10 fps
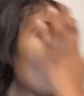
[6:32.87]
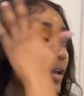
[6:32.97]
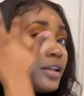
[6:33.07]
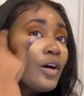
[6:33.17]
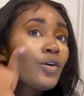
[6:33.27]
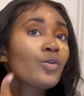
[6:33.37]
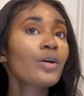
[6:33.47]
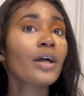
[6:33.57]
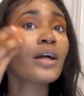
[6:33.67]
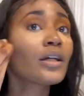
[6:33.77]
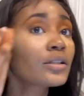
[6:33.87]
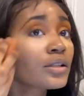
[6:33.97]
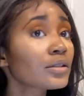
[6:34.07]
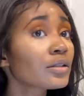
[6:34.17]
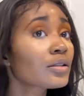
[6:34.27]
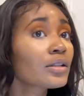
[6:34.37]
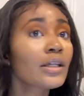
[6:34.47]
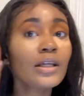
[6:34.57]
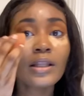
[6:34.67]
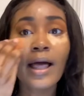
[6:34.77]
You know, who cares? Because
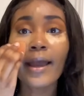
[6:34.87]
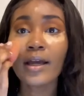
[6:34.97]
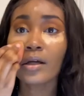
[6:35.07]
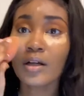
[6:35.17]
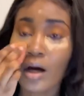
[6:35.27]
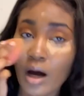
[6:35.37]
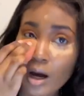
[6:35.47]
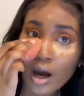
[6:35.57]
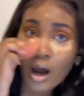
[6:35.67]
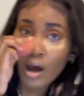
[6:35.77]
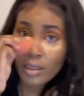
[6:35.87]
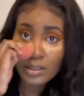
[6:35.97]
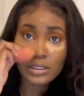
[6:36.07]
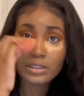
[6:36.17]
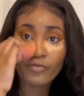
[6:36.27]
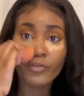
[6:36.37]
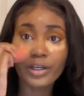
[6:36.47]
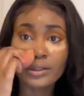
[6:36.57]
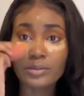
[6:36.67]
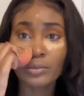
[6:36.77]
literally, like, all this is
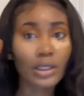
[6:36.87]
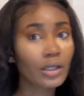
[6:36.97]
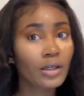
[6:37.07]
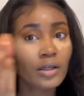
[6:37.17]
fun to me.